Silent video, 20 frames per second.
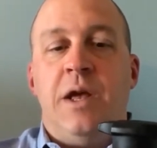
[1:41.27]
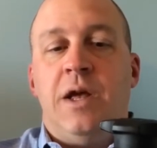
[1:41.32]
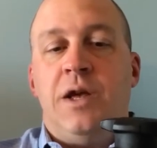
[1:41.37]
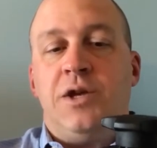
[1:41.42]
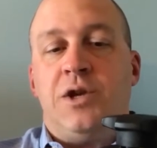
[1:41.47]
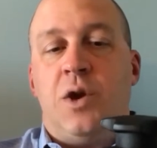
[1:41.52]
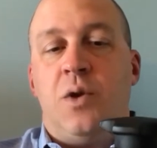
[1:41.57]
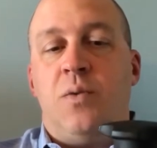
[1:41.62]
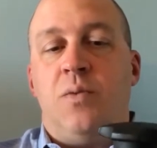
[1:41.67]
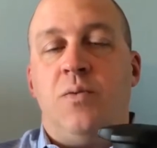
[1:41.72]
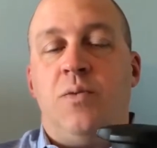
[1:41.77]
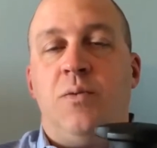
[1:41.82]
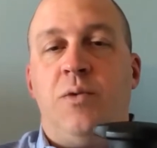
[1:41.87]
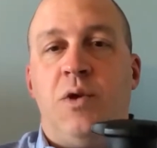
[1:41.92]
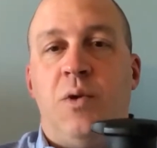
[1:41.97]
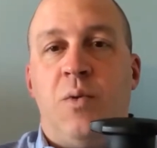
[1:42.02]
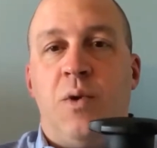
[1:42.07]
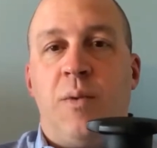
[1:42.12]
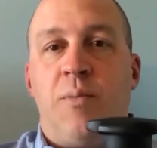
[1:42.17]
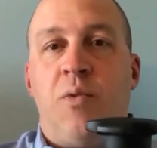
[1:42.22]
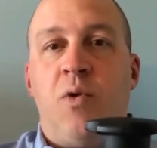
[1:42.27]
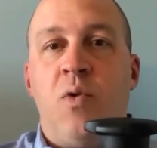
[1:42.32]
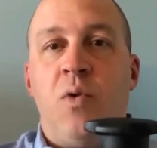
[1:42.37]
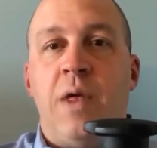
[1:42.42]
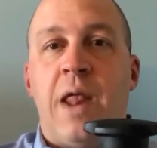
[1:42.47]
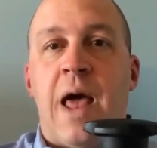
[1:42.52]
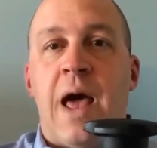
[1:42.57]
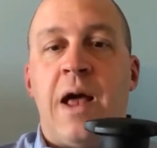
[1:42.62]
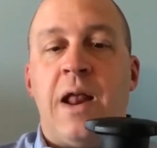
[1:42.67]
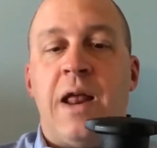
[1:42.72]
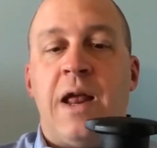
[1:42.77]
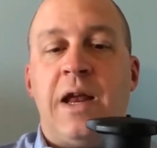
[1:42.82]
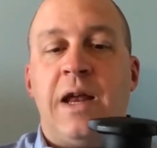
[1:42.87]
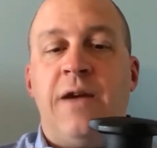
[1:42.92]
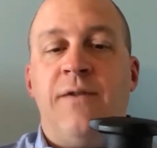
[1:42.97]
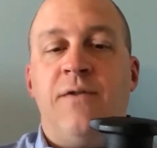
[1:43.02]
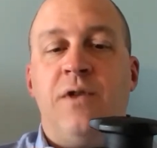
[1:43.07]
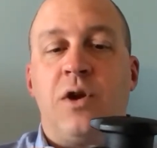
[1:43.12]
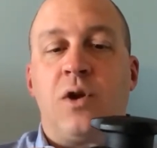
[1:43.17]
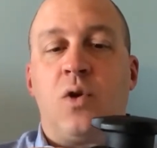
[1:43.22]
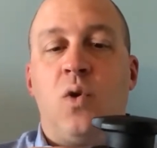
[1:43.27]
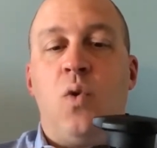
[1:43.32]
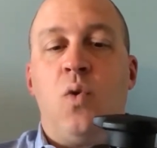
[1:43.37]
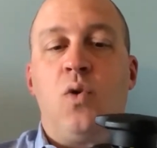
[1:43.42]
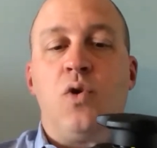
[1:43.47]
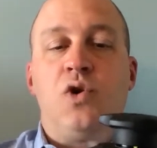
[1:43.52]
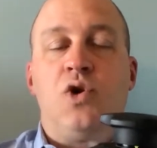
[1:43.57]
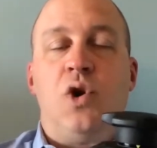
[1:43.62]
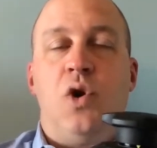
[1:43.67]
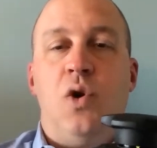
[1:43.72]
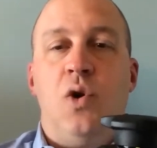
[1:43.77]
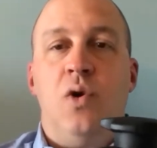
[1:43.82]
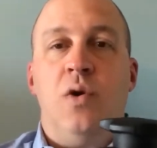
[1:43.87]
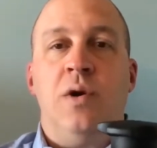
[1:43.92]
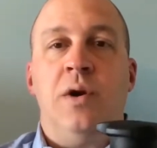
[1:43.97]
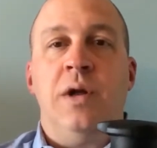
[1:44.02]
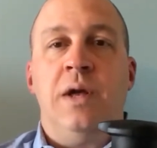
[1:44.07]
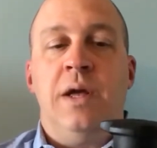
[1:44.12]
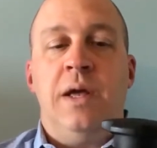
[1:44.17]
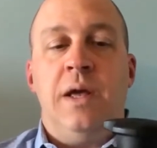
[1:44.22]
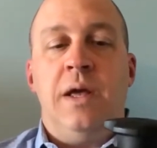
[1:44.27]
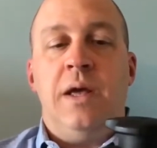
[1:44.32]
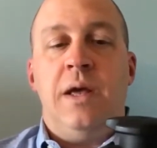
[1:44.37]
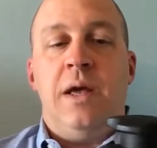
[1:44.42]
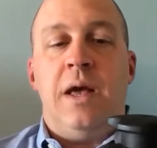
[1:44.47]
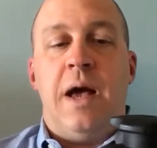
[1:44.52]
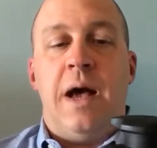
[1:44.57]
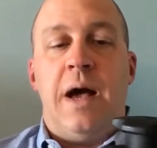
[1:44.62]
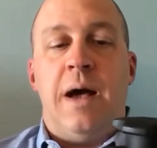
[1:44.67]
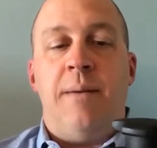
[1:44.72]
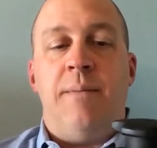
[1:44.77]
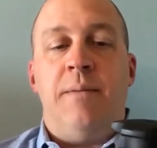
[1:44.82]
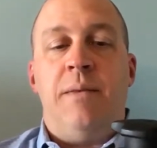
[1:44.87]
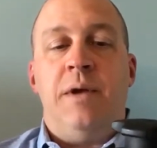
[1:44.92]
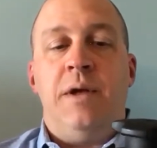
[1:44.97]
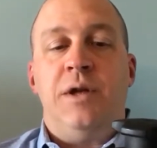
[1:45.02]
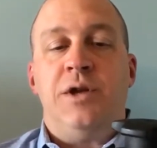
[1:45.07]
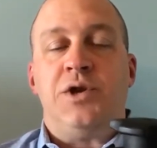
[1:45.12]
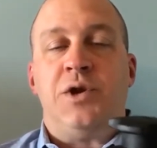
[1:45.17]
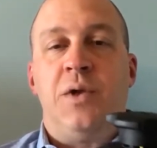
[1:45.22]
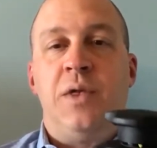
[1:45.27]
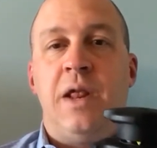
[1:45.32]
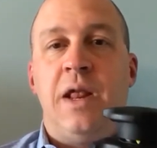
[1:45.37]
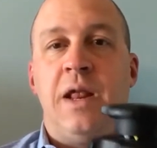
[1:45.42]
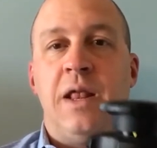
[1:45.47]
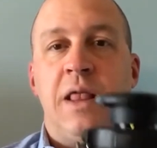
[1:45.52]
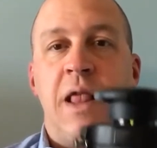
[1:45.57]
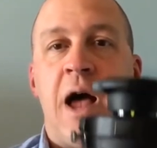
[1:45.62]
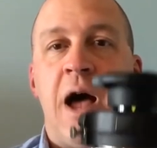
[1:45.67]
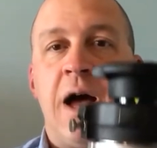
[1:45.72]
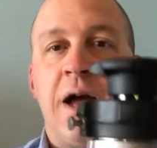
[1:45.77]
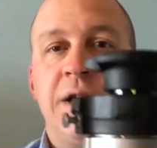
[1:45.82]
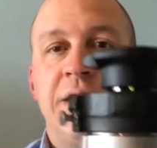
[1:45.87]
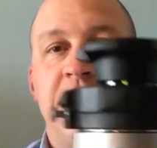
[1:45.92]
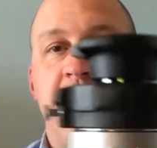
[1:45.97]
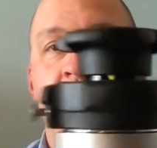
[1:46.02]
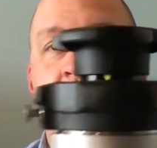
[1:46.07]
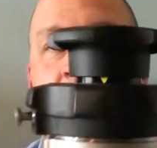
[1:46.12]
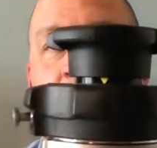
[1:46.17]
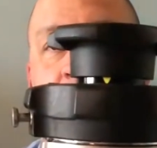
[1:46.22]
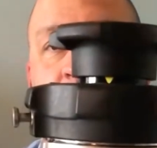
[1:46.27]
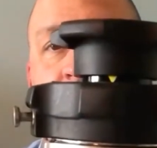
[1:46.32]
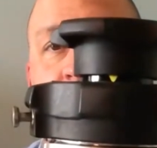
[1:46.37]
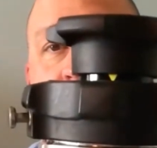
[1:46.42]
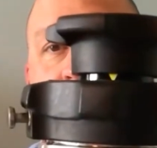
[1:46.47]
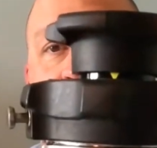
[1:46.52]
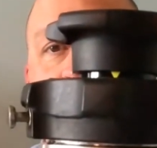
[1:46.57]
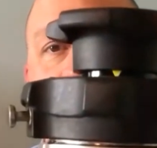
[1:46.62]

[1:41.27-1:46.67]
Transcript: So you want to pull it out and give it a quarter turn so that it locks out